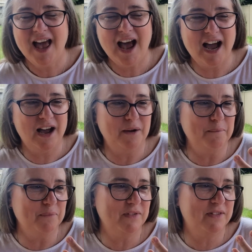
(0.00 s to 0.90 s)

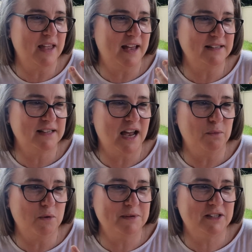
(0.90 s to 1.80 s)
That a
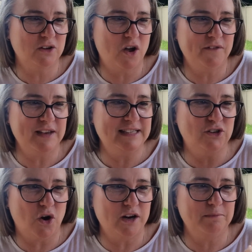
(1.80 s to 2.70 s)
woman's life is
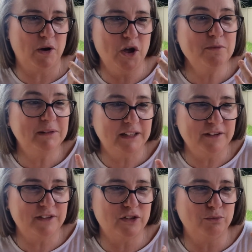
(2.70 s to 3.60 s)
guided by her
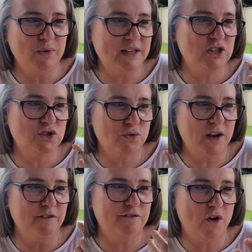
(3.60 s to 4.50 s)
belief that the red
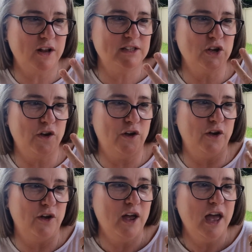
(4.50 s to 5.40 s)
string finds
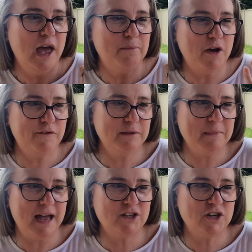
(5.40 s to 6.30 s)
her perfect
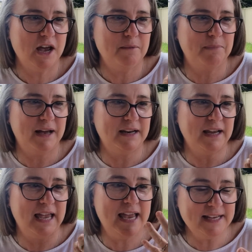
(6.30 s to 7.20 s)
match, but
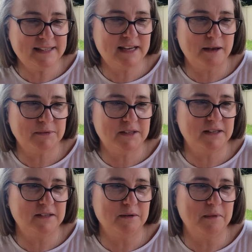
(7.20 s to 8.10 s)
his
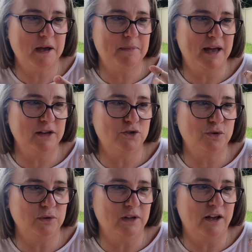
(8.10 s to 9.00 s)
skepticism about
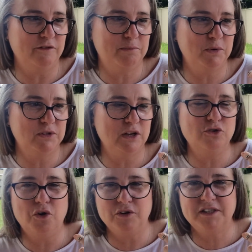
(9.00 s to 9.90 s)
true love puts a
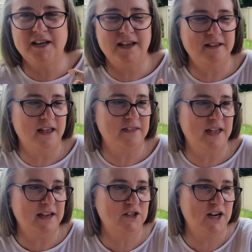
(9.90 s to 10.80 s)
knot in
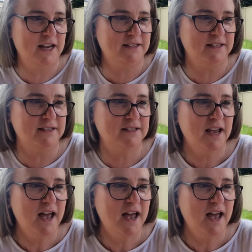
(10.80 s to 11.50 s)
their chances.